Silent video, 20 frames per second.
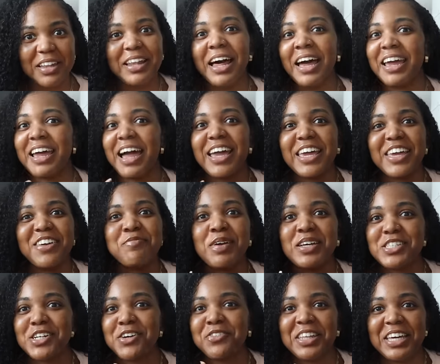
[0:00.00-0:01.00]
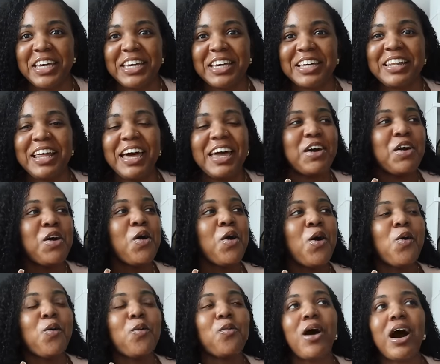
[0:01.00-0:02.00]
Like, I give myself the ick, like,
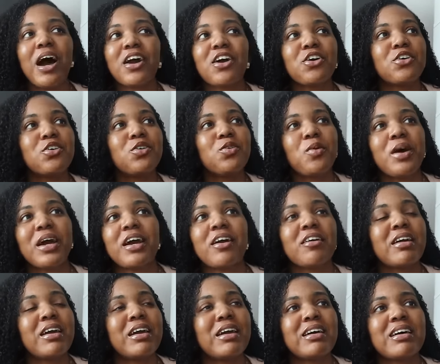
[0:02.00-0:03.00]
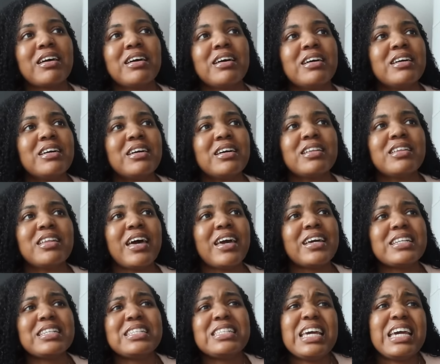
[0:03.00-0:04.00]
why are you wearing
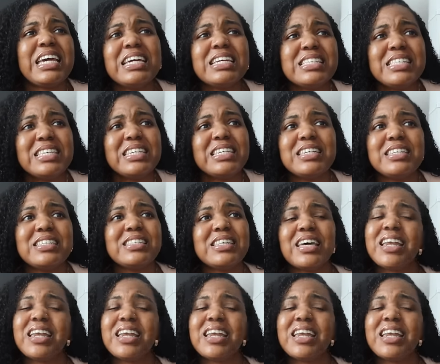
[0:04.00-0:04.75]
like daisies?